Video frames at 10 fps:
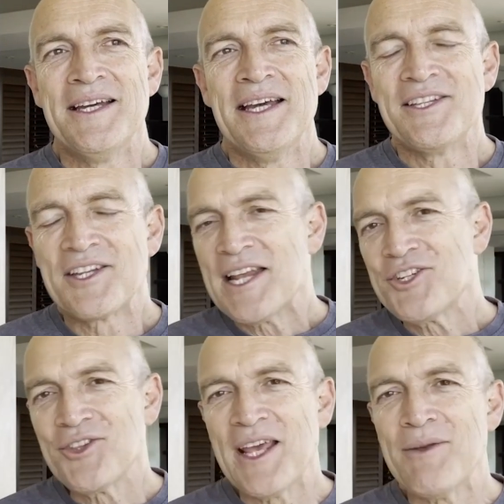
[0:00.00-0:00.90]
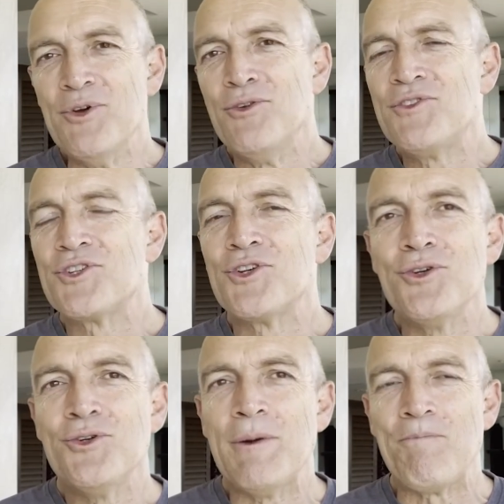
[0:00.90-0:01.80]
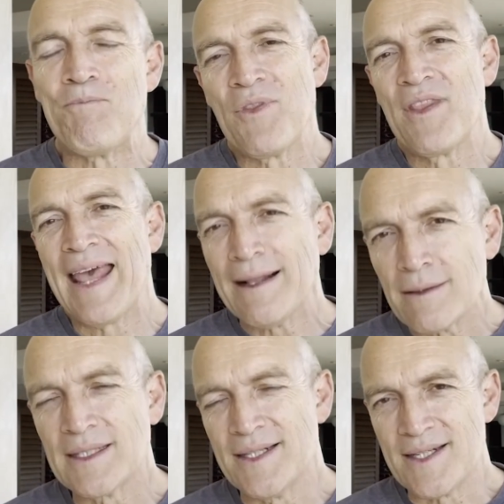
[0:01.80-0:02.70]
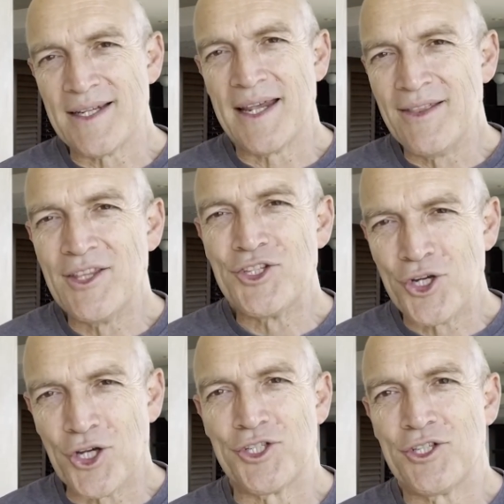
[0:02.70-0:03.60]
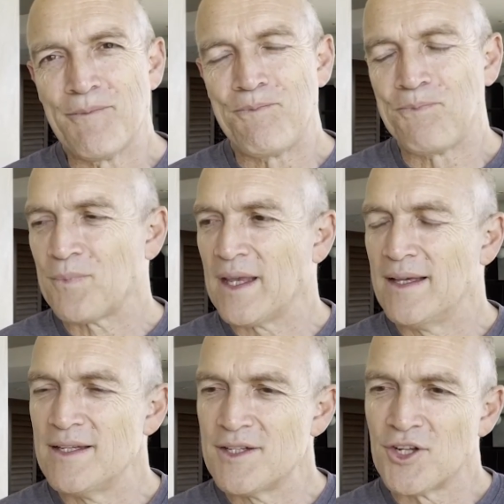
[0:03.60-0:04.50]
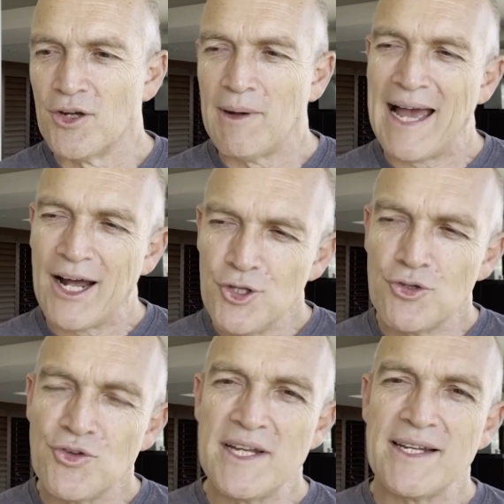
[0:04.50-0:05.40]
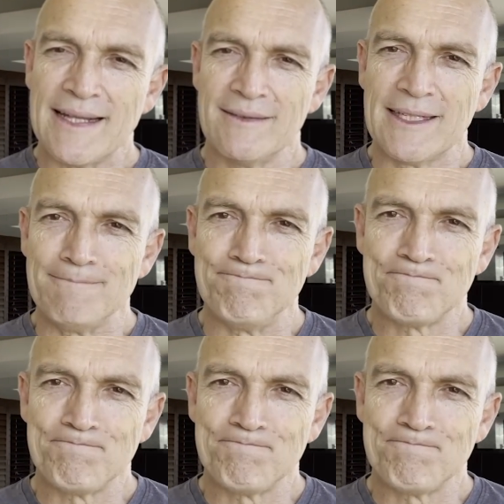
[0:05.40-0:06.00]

His attention then moves to elders in the church. So how do you treat an elder?